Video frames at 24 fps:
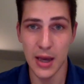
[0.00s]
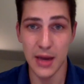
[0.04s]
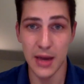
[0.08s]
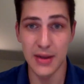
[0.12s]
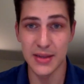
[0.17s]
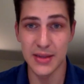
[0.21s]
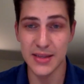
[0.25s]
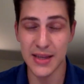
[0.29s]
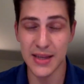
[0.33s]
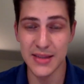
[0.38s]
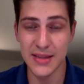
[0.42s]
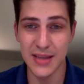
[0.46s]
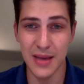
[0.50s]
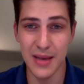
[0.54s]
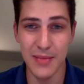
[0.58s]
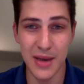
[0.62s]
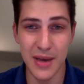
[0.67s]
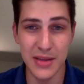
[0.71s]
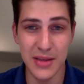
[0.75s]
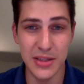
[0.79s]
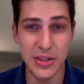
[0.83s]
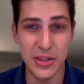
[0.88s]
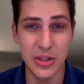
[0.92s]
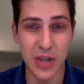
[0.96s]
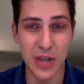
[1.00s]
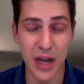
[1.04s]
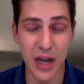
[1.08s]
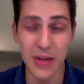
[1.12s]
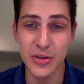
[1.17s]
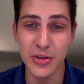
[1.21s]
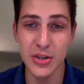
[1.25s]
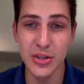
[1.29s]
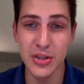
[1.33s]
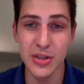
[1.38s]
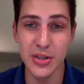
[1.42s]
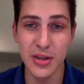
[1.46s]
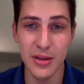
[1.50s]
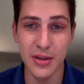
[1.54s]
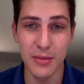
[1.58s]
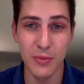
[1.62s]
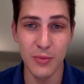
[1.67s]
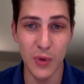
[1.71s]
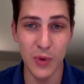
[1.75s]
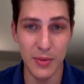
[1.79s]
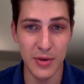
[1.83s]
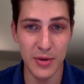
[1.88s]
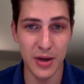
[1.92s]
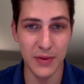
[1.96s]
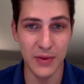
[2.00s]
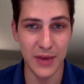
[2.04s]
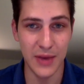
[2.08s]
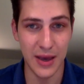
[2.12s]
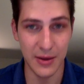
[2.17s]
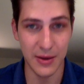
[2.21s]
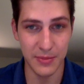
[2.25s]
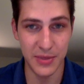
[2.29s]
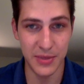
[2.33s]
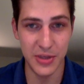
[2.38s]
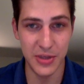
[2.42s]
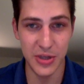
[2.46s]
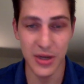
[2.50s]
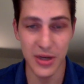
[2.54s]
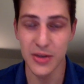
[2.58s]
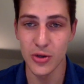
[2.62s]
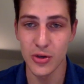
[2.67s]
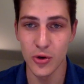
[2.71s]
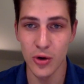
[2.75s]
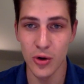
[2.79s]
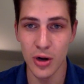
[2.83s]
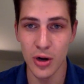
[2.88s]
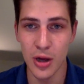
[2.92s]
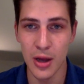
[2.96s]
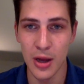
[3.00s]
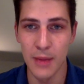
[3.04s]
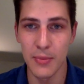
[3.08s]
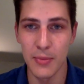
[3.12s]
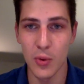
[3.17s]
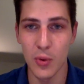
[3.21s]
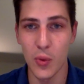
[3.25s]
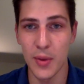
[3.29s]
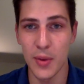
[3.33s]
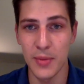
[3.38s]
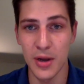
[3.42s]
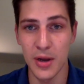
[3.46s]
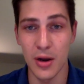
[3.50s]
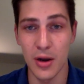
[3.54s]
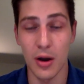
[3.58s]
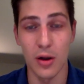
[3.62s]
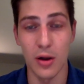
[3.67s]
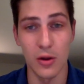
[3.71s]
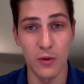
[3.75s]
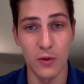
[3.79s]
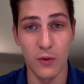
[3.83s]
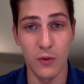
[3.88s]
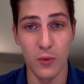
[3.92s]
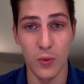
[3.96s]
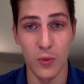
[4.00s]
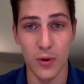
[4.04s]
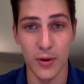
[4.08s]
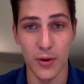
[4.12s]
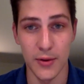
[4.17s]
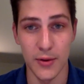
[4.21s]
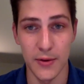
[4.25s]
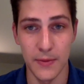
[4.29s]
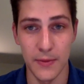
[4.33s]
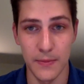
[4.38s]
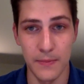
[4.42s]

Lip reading: And it sends that message not just to the women on the LPGA Tour, but women all over the world.